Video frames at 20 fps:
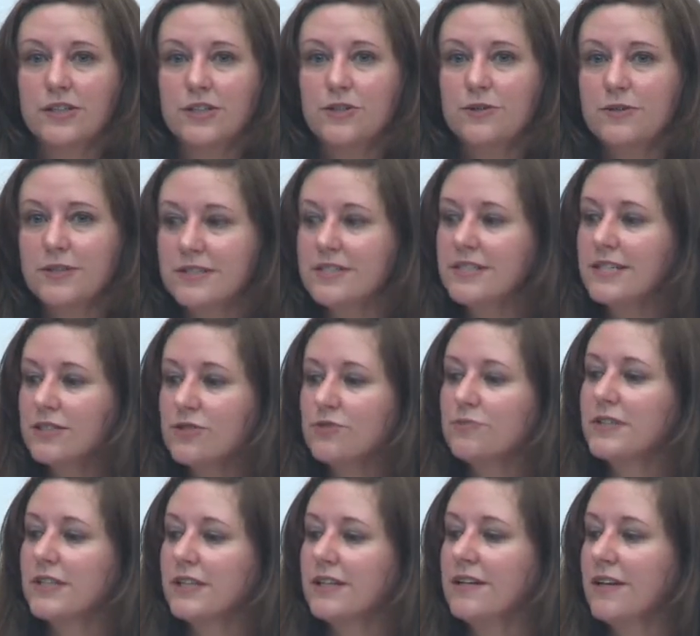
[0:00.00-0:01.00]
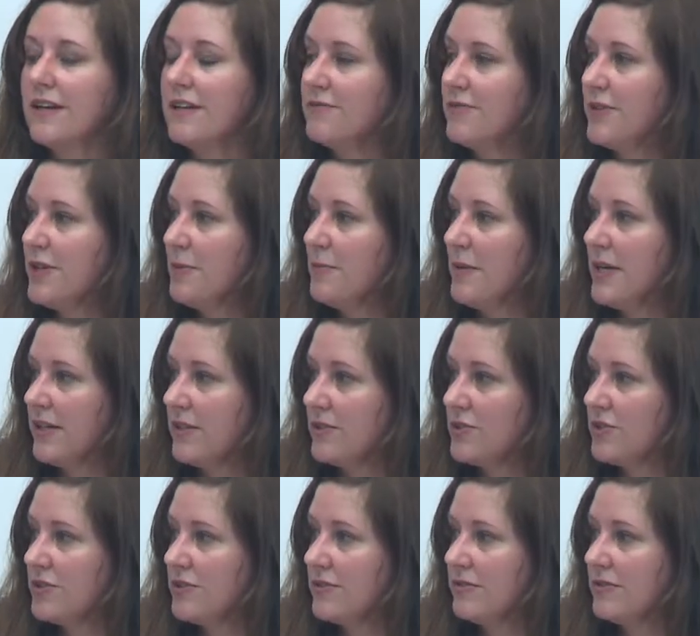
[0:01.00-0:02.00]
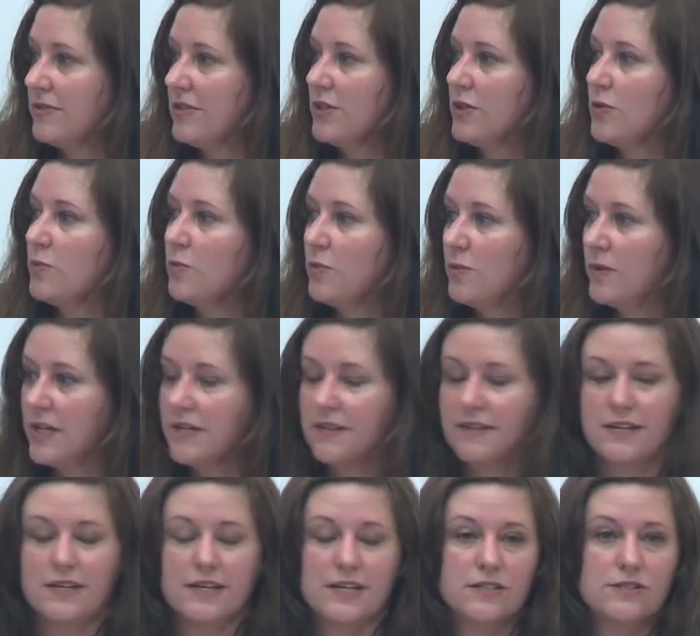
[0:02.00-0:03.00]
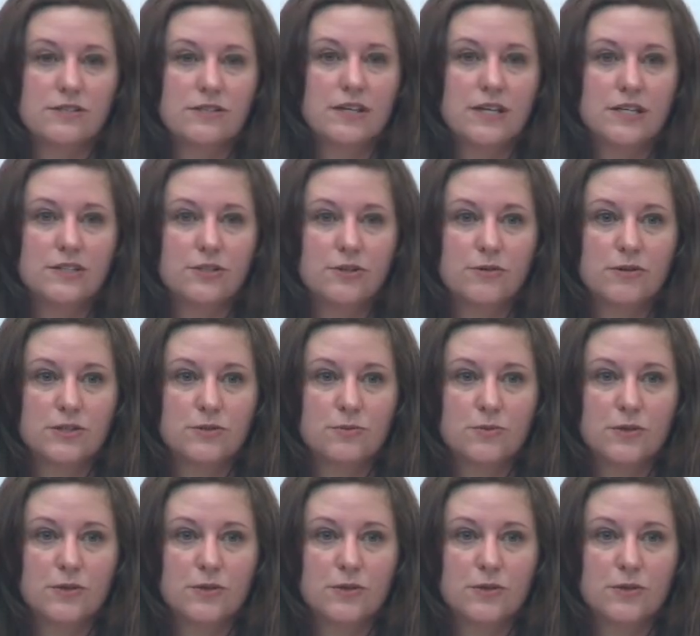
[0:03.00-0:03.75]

you can see it's really not very much. You know, we think as U.S.